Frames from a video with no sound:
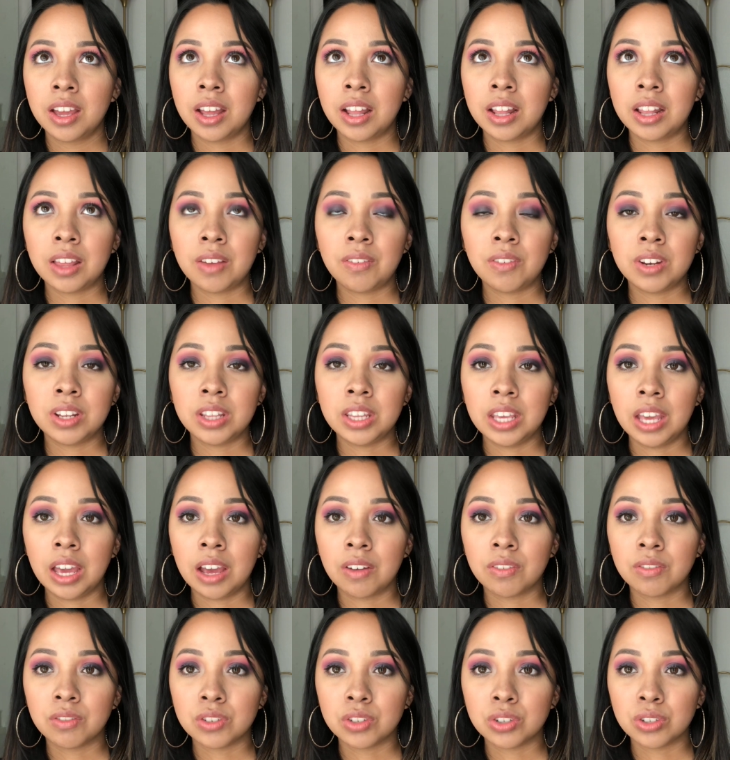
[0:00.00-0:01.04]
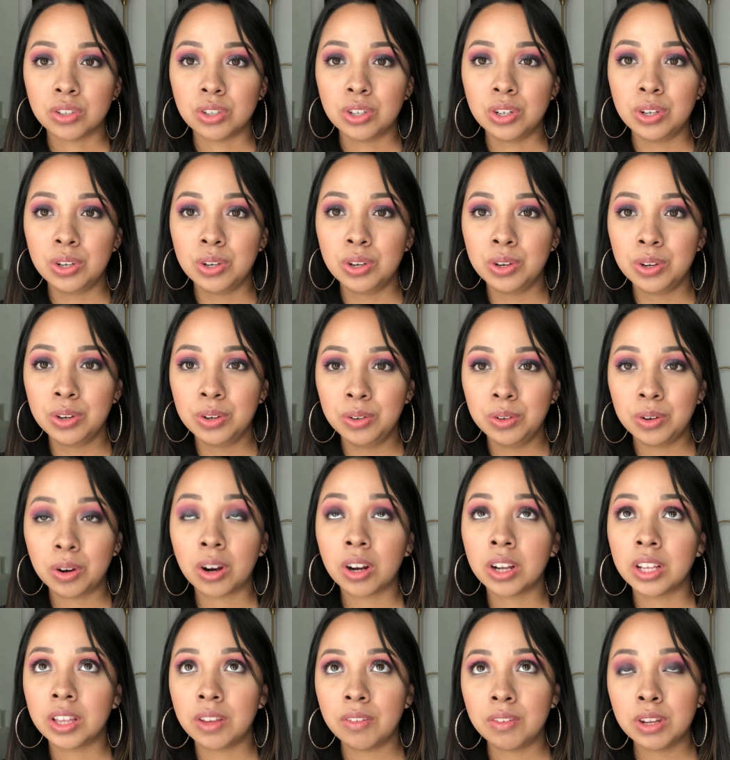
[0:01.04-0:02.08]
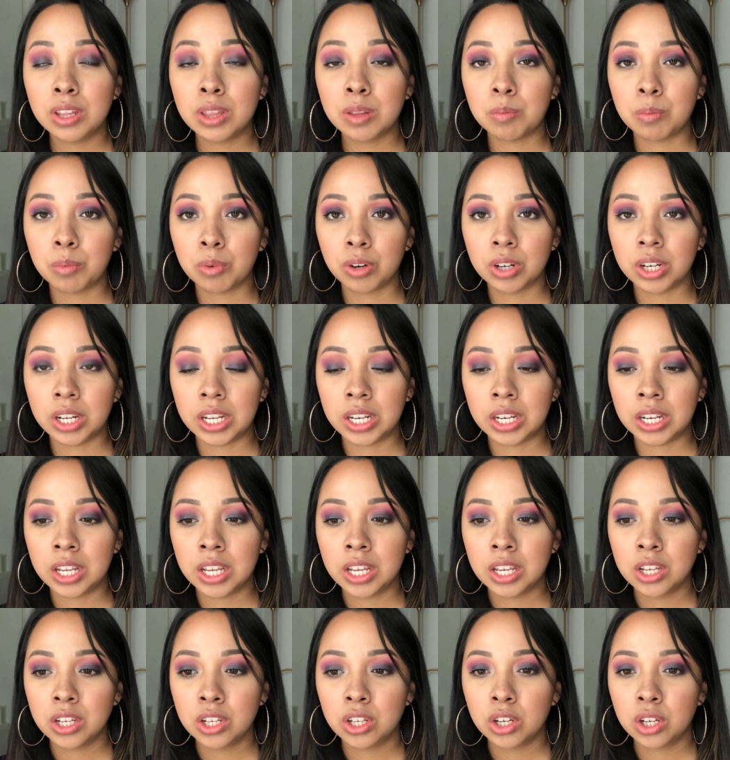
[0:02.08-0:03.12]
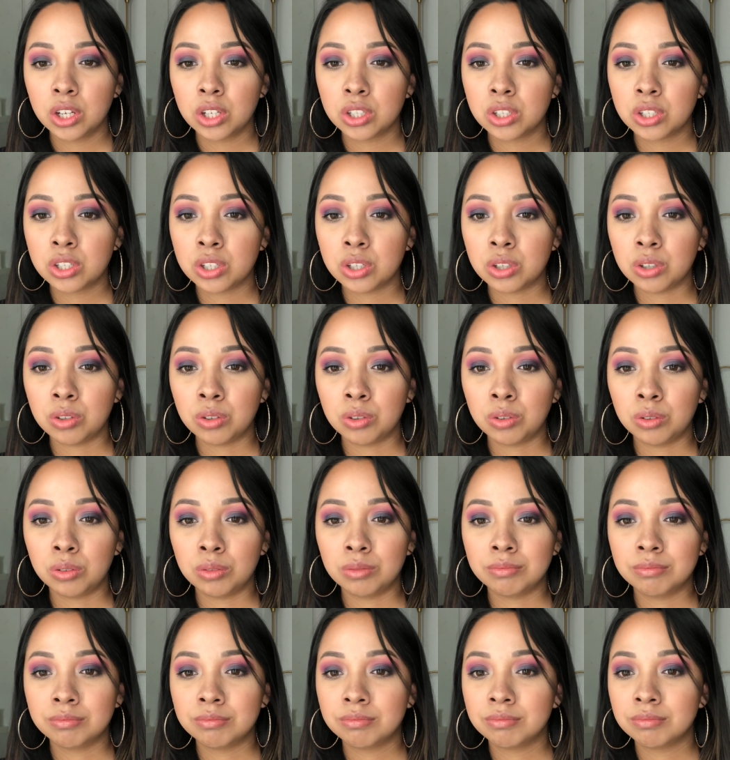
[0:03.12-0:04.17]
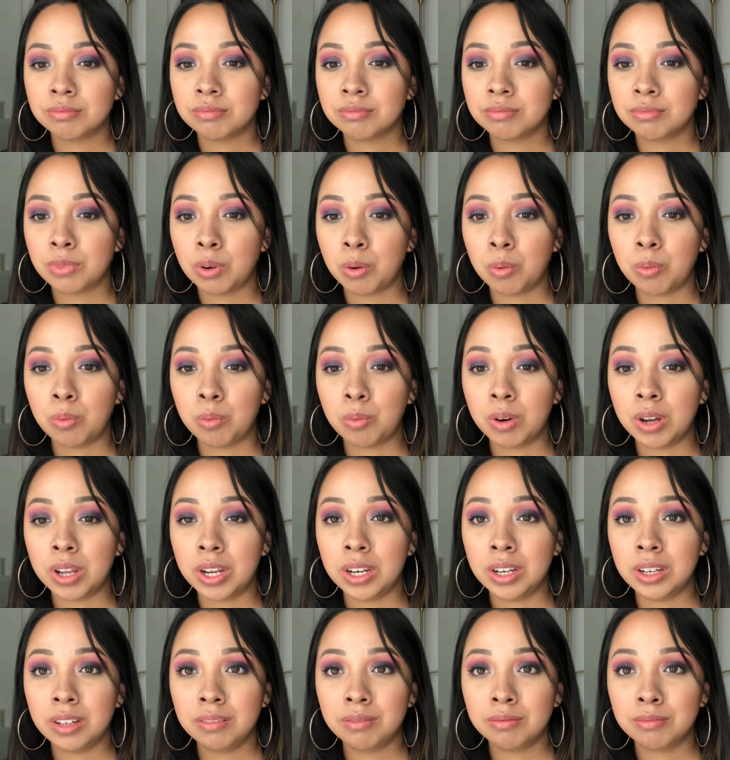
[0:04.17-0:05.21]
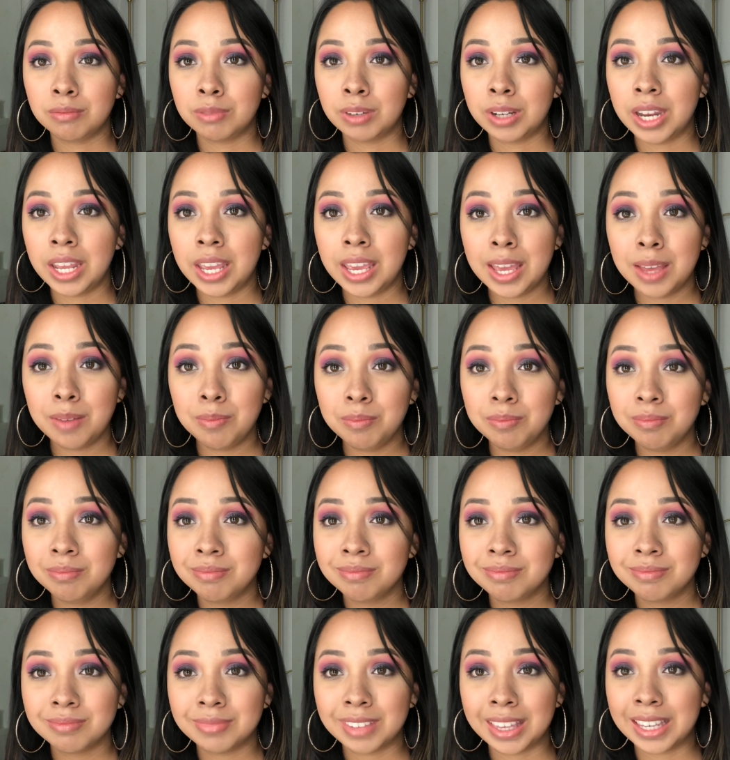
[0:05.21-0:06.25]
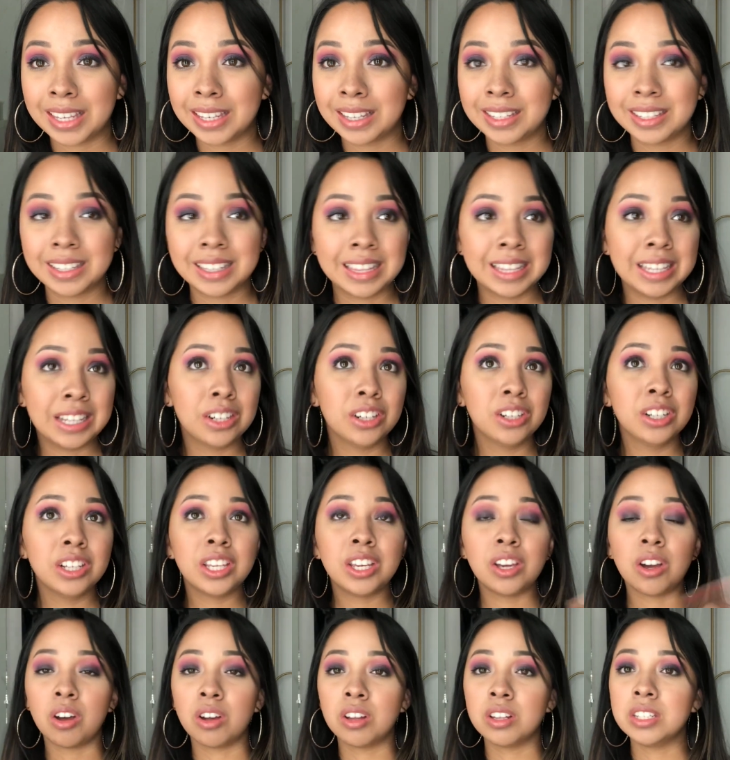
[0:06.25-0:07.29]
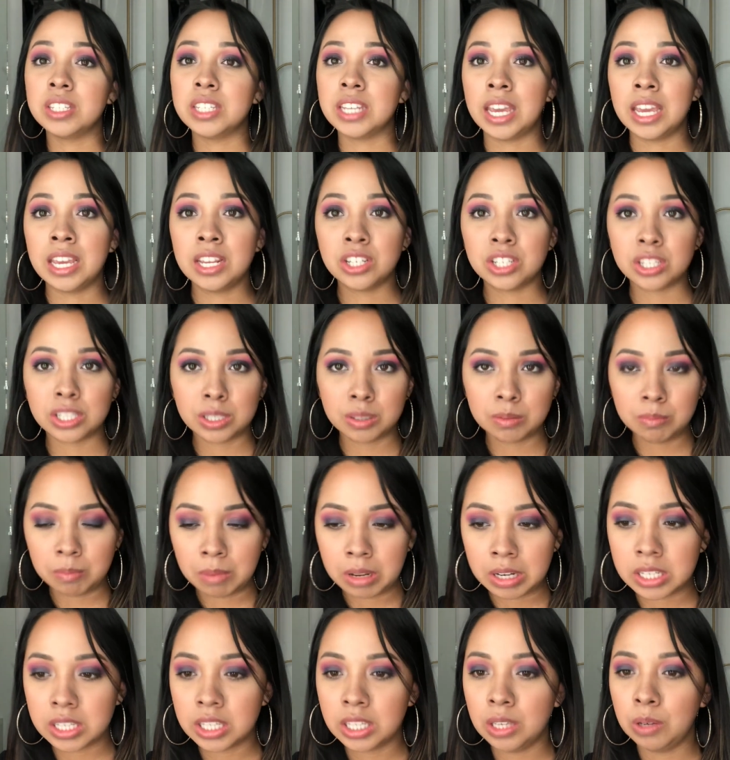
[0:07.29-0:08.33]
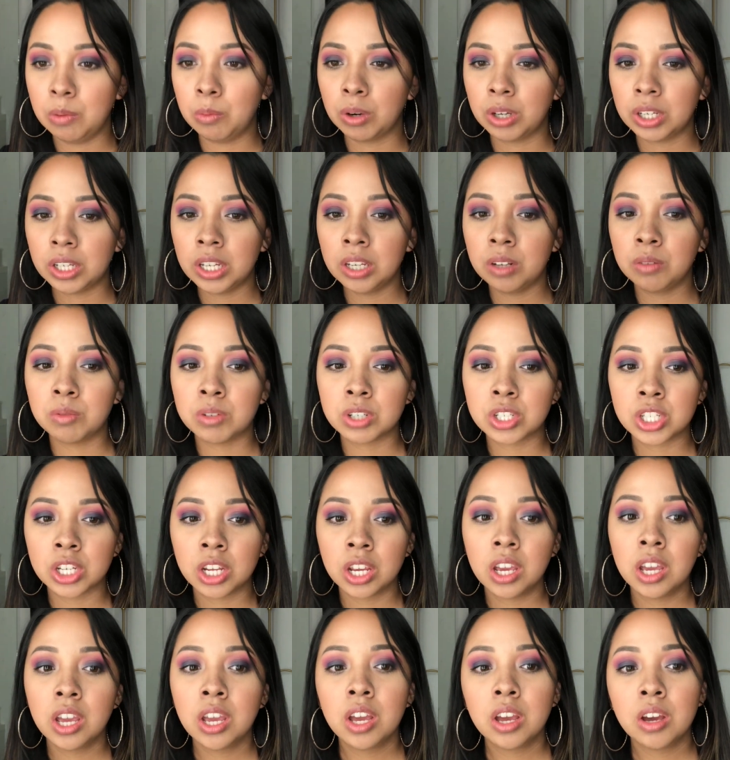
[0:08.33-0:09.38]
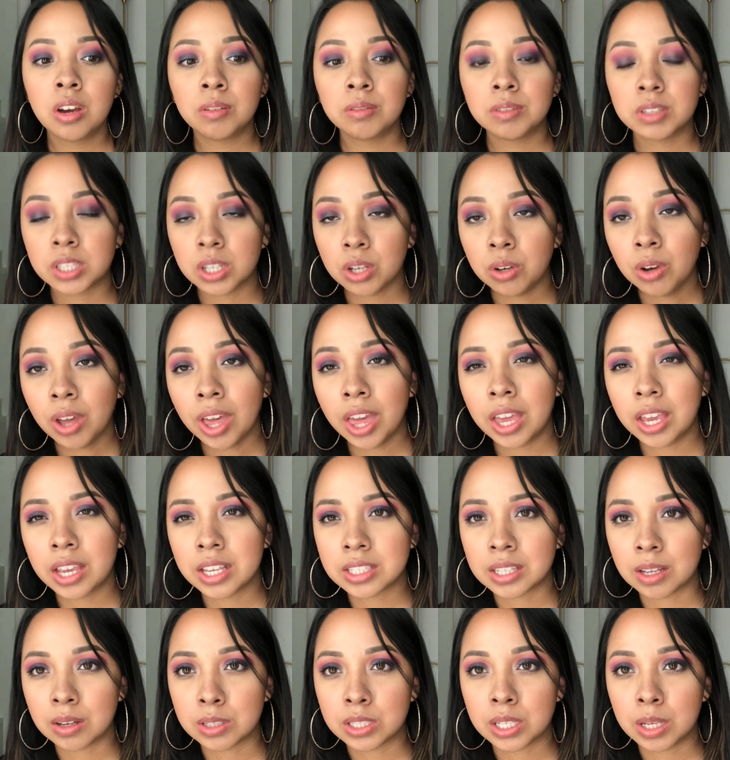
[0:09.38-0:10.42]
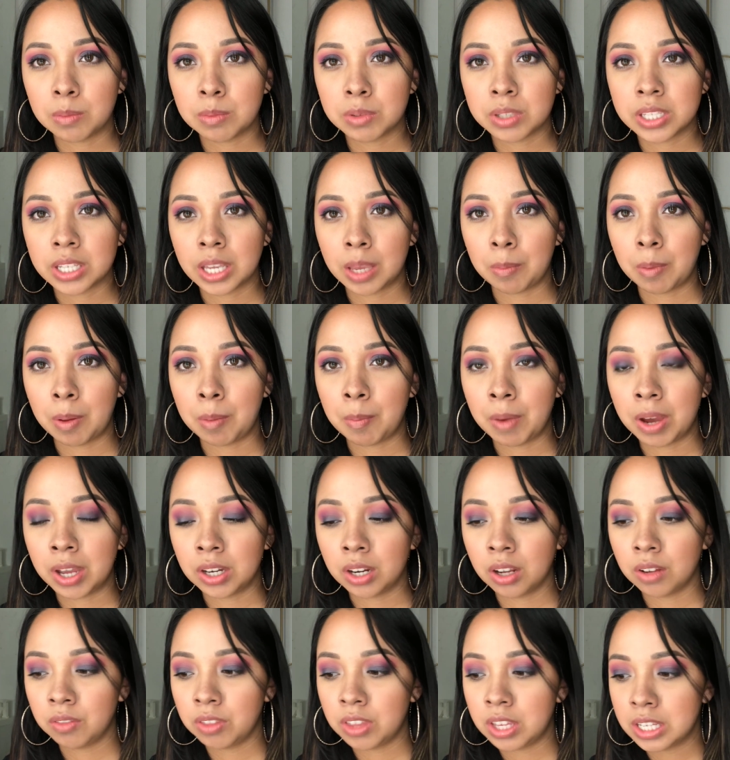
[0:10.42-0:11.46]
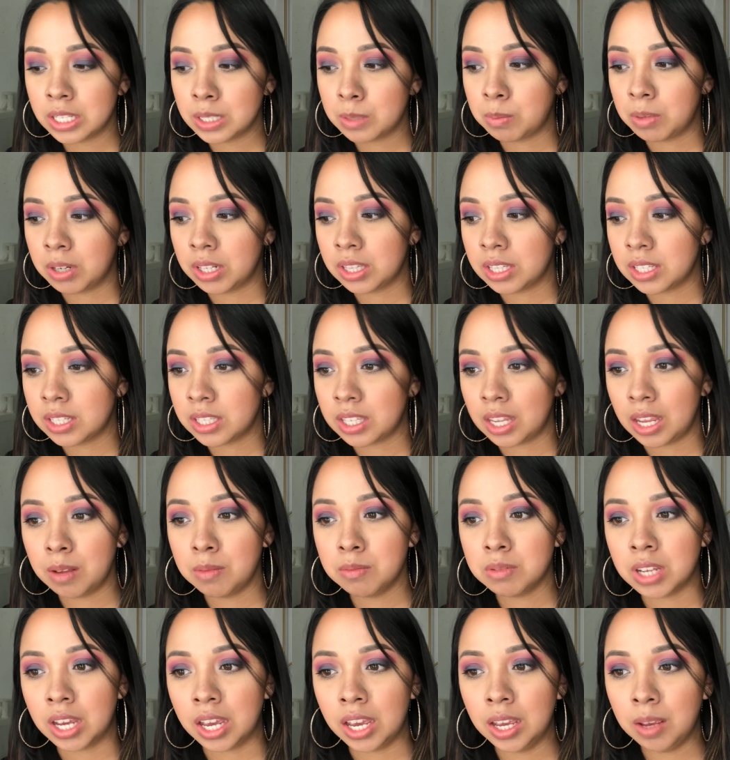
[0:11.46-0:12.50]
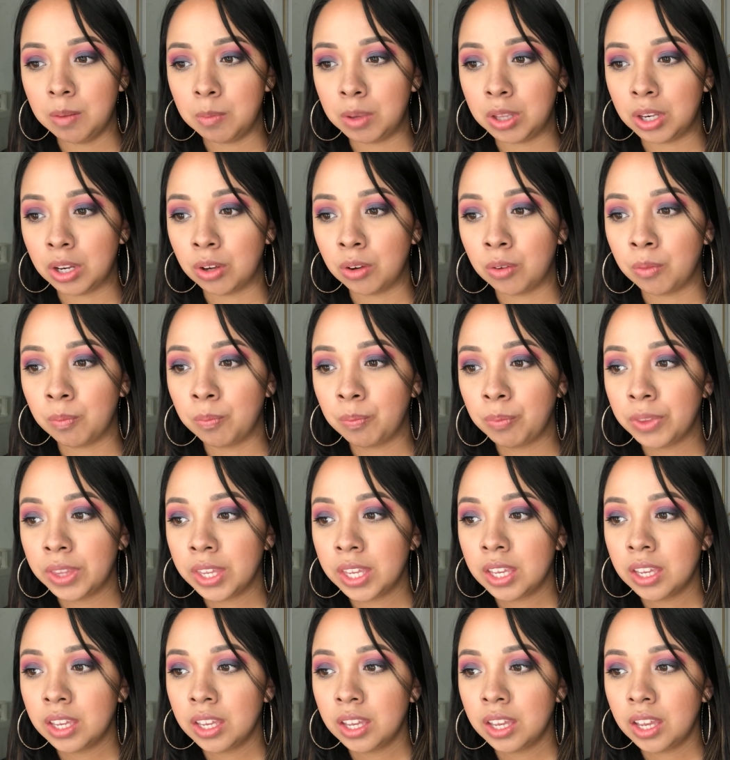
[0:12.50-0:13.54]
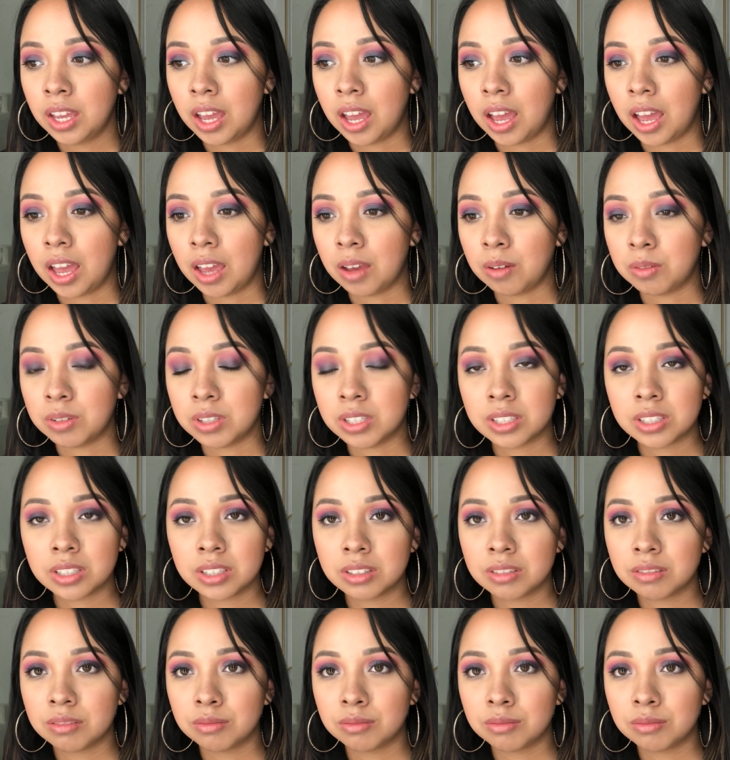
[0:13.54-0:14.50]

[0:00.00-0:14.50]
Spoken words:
11 in the afternoon or 11 in the morning to 1 a.m. like literally all day, just mentally working, which was okay because I was able to get my mind off things, but at the same time, you know, I was